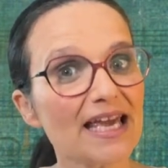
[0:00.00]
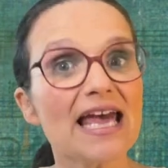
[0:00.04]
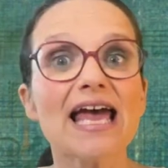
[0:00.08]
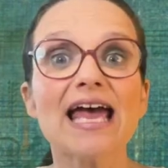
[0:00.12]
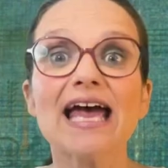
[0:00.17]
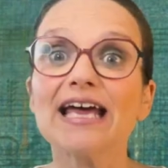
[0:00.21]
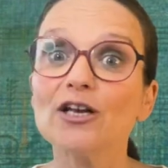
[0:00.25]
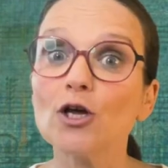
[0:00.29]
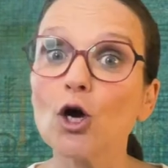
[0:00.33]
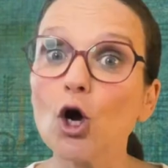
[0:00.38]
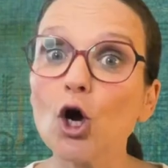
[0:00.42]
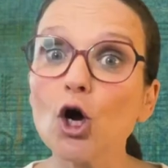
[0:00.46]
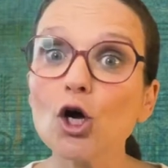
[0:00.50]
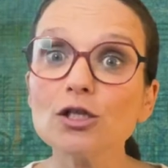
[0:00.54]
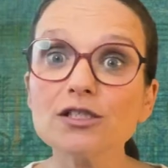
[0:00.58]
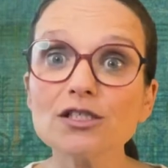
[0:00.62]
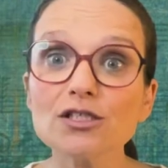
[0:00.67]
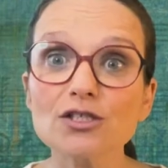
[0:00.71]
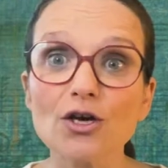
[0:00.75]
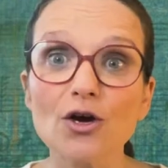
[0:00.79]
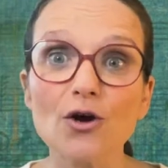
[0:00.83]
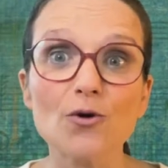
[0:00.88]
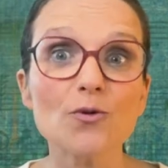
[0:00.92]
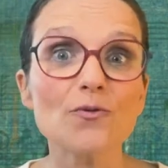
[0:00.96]
and
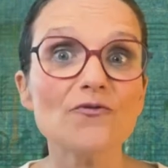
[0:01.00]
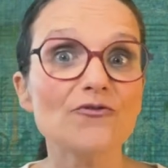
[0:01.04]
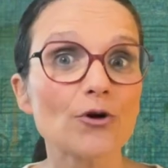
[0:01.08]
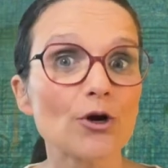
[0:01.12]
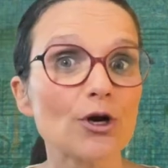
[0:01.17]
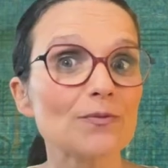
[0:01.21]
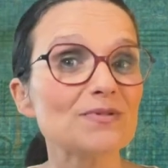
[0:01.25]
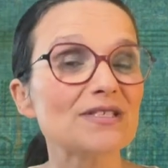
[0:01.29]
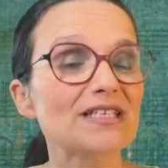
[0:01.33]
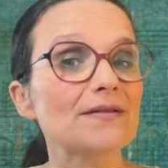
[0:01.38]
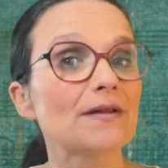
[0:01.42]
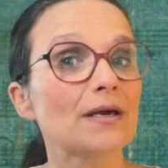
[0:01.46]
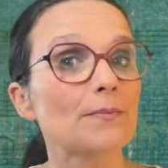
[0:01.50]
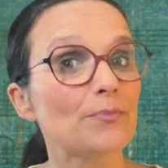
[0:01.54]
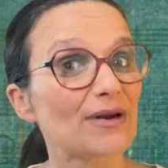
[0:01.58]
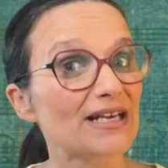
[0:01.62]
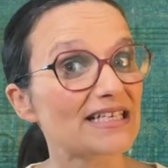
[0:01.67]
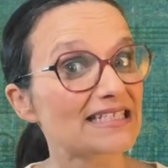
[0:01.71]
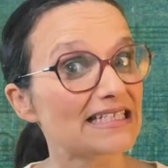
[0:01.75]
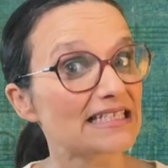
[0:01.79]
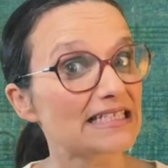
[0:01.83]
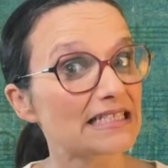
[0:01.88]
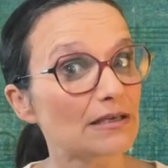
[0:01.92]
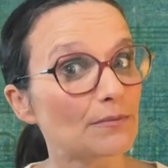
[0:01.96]
also verbs in the
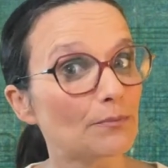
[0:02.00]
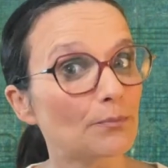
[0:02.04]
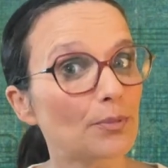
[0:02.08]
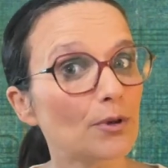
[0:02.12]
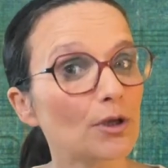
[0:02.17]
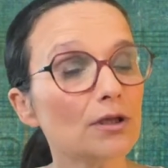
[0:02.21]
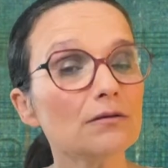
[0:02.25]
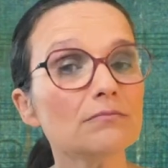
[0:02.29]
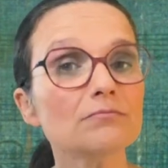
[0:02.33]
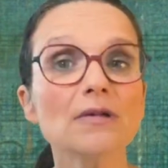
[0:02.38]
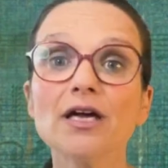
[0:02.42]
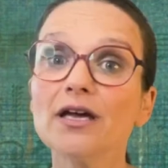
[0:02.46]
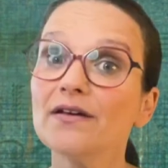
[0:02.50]
present simple,